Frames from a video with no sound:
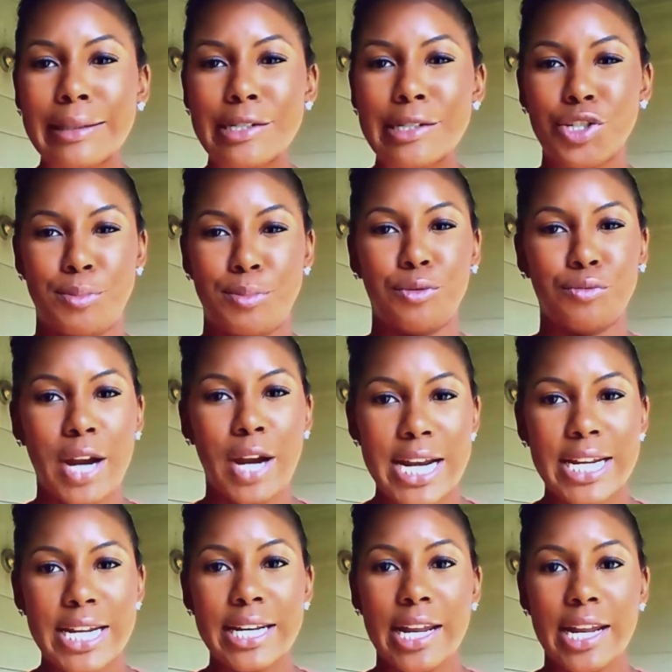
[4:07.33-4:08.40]
It should be
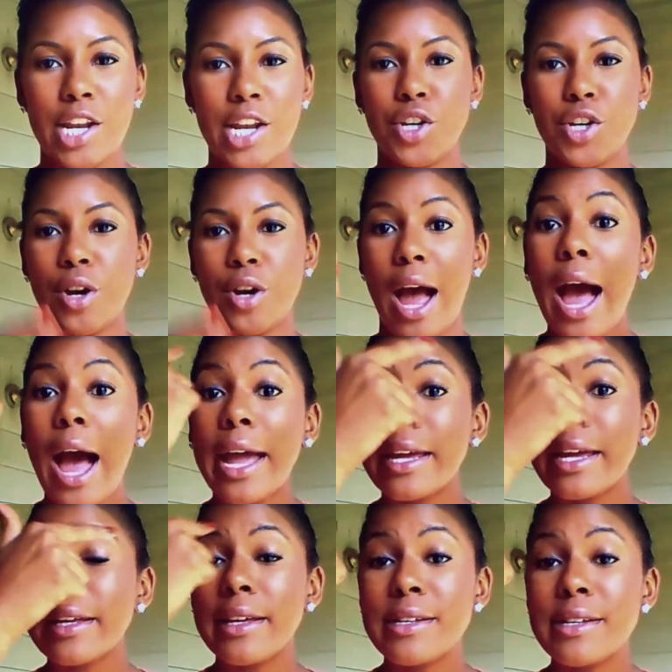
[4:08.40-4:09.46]
radiant, and your
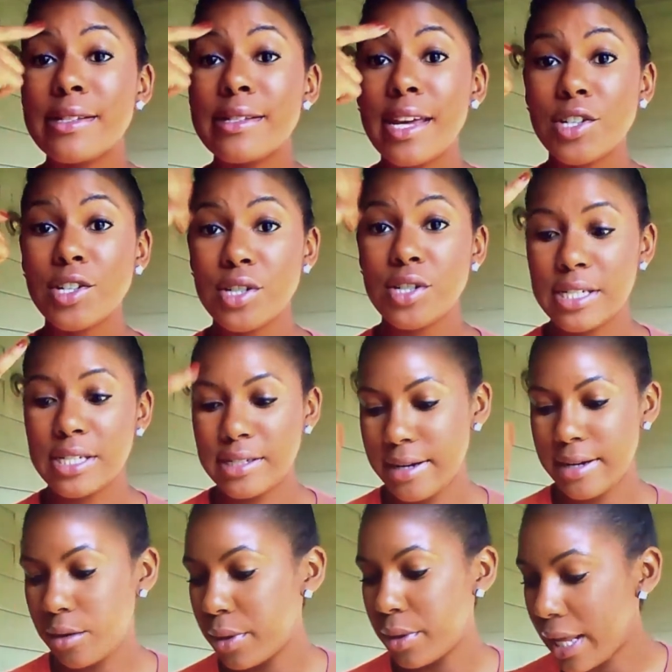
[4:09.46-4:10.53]
eye section is
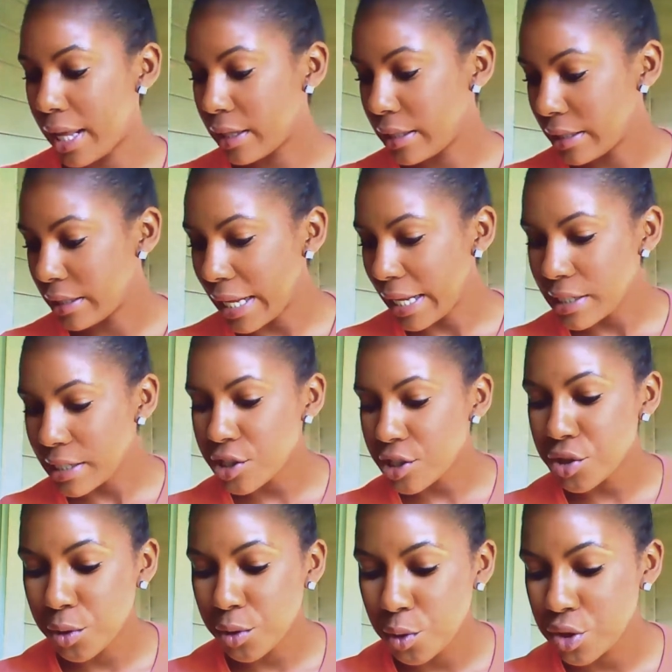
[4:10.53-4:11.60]
done. What I like to
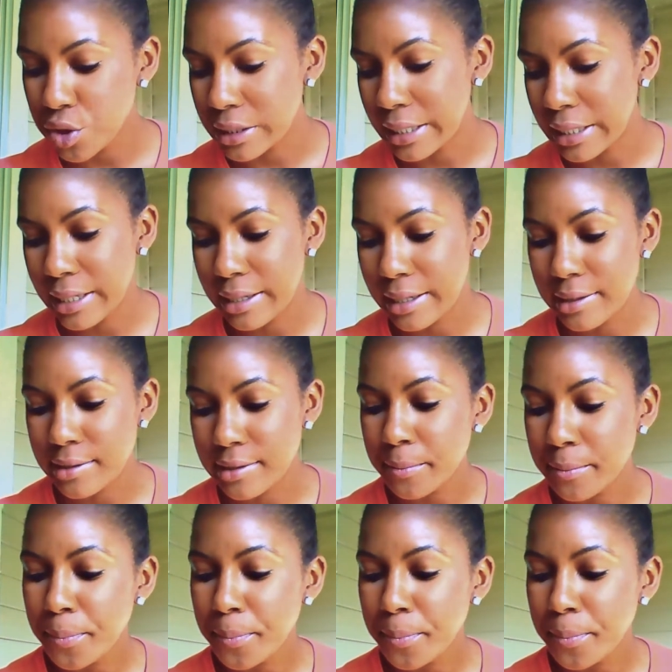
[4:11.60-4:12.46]
do usually is